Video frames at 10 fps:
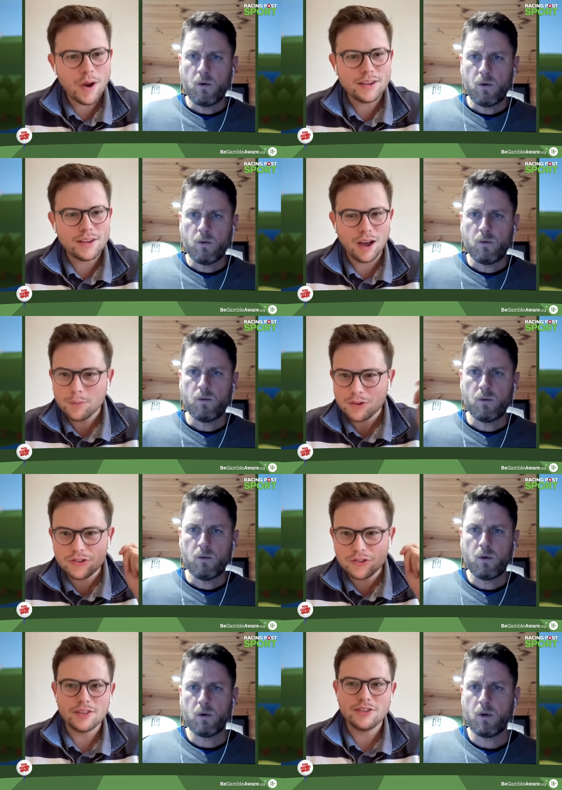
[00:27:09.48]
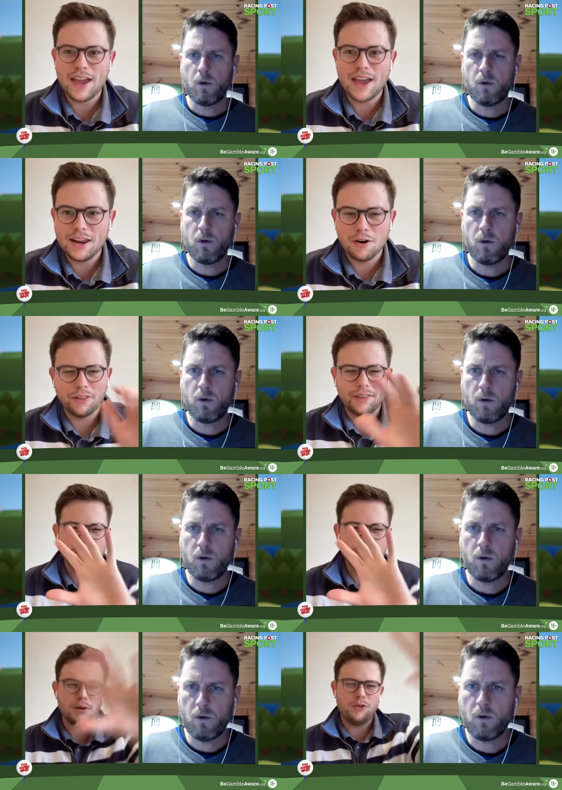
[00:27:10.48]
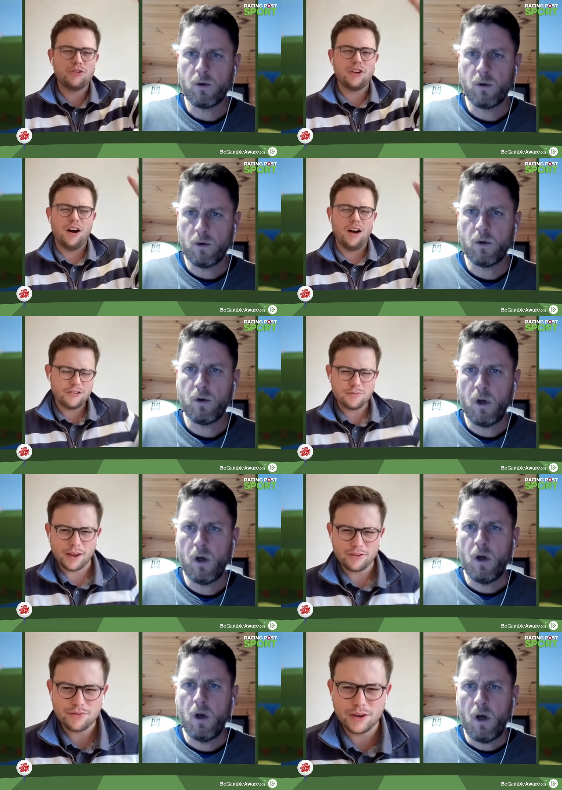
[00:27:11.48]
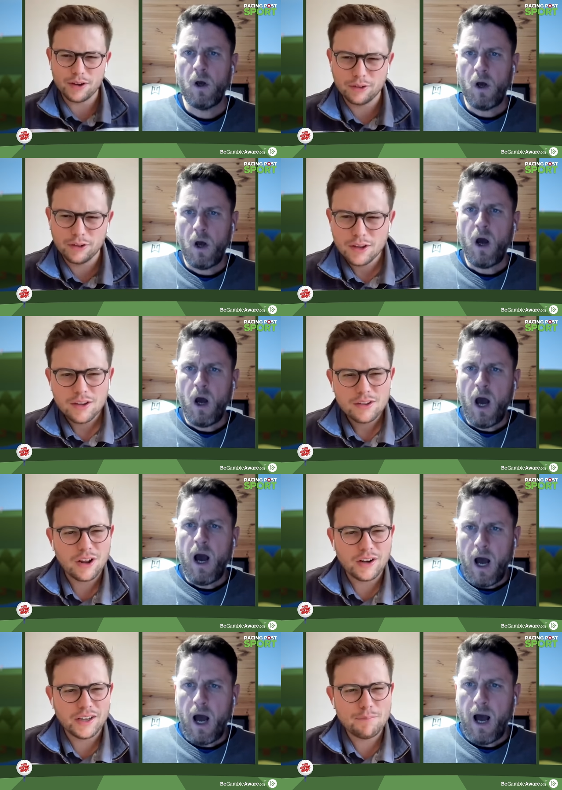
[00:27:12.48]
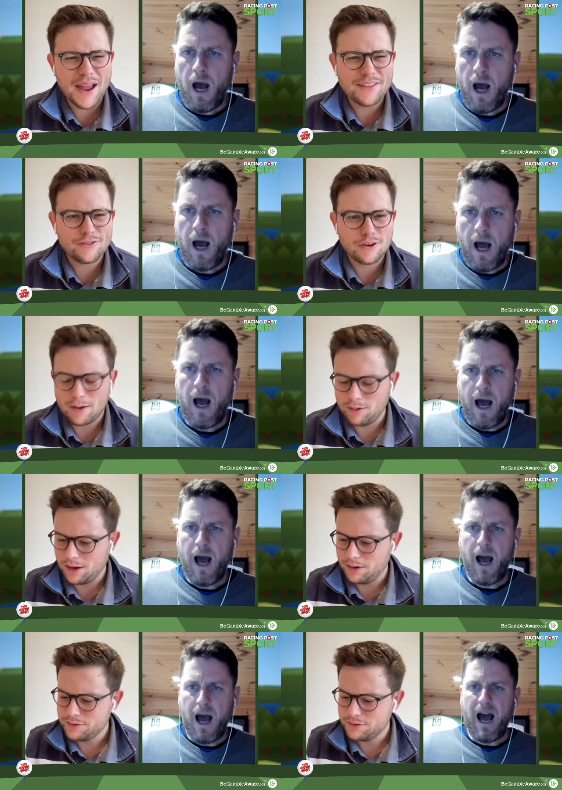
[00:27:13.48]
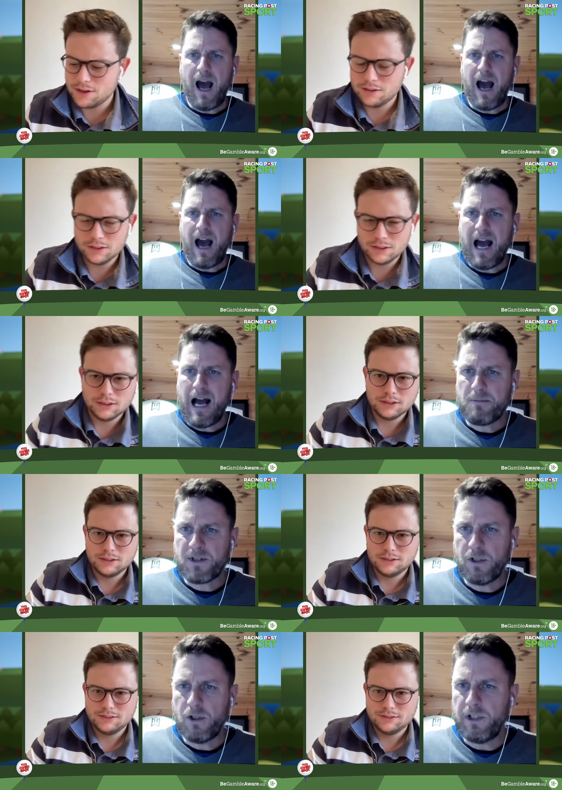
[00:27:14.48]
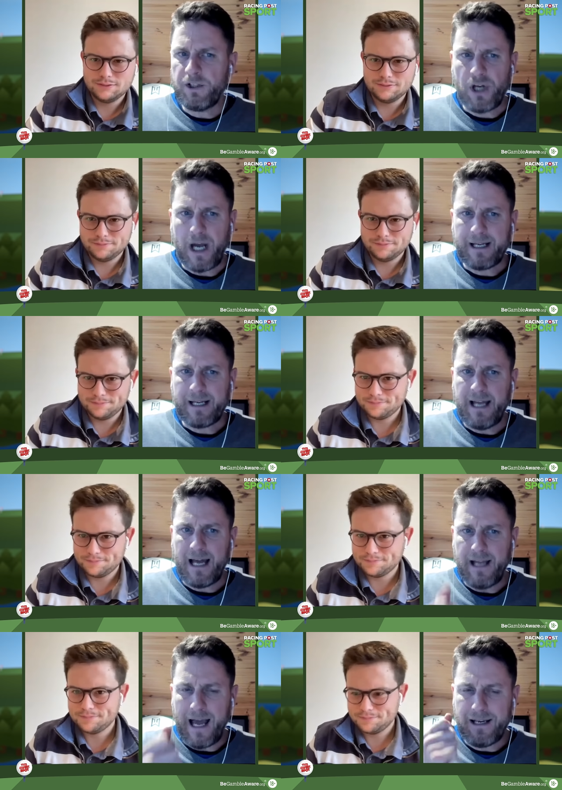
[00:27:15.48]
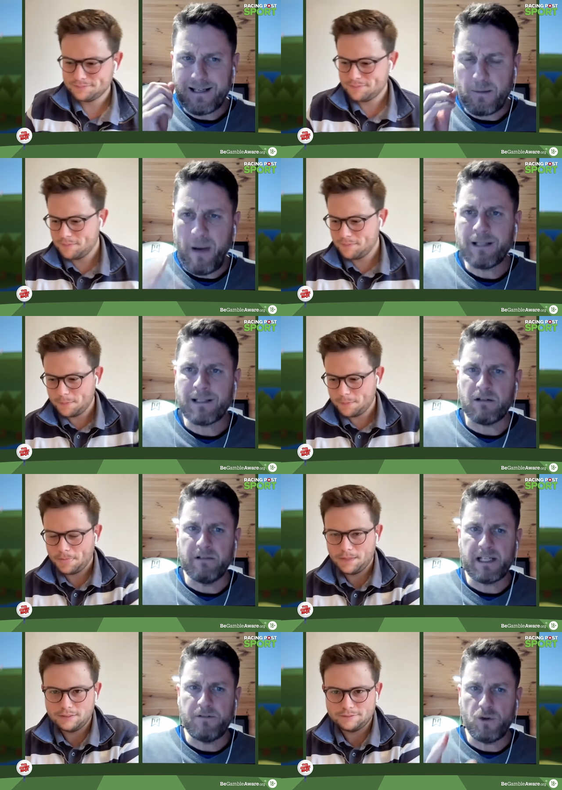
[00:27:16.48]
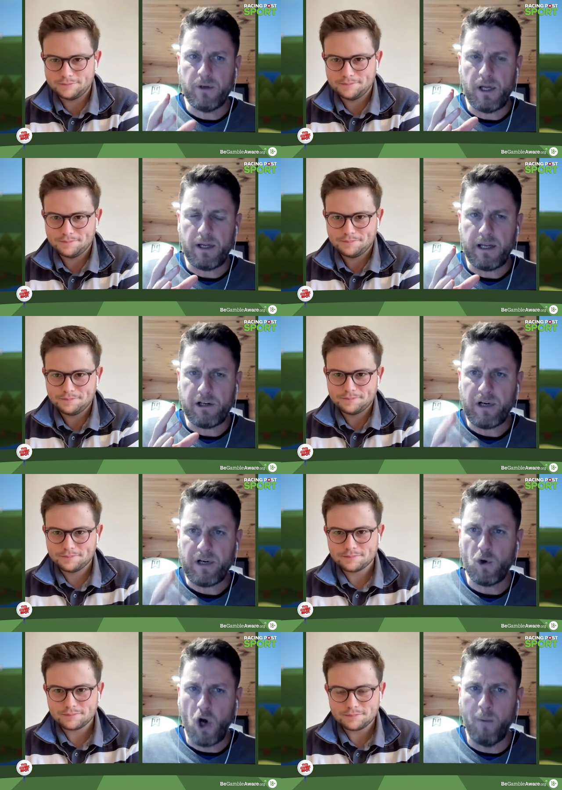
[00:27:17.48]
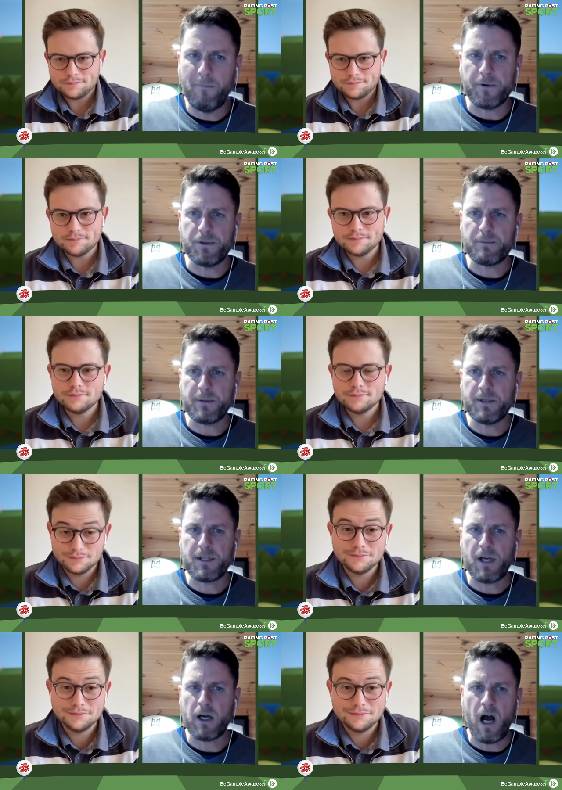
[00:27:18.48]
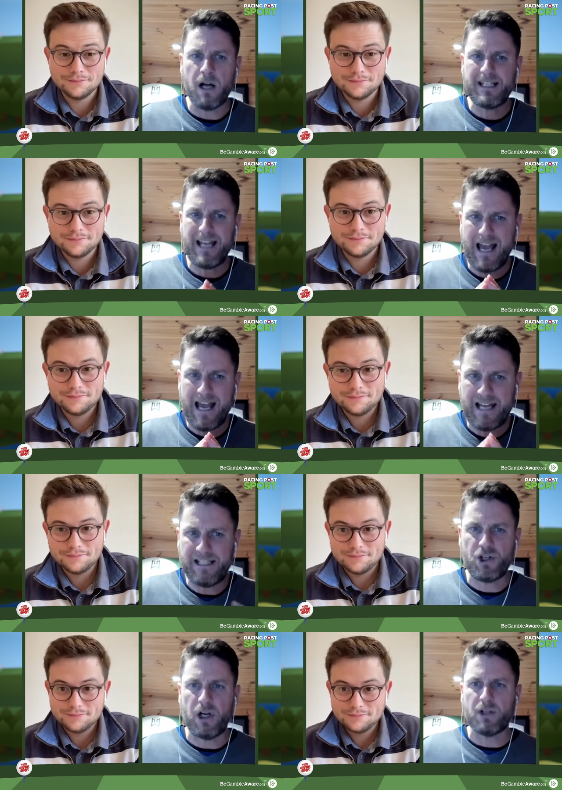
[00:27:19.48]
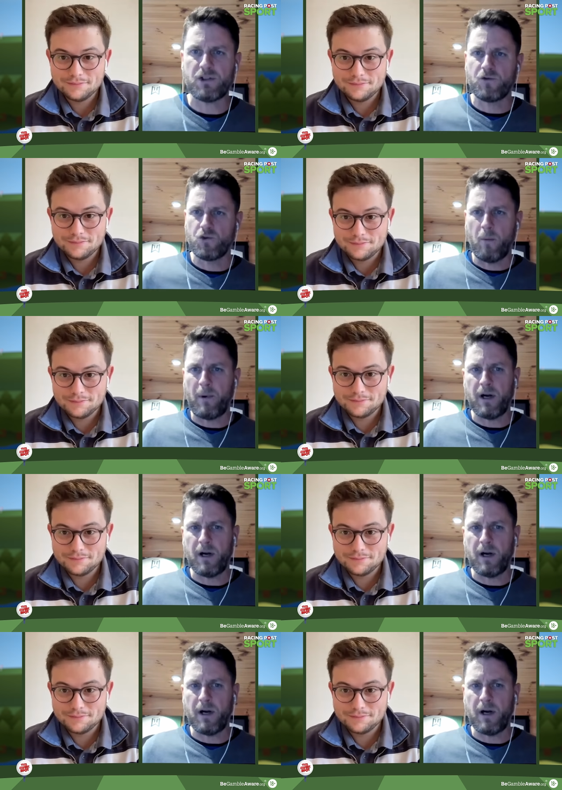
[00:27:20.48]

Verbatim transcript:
Speaker 1: You wake up, you stick the telly on, and there's blue skies. It just makes you feel slightly better about life, doesn't it?
Speaker 2: Absolutely, Jack. And and and as a punter, it gives you incredible confidence, because I can't see any chance of draw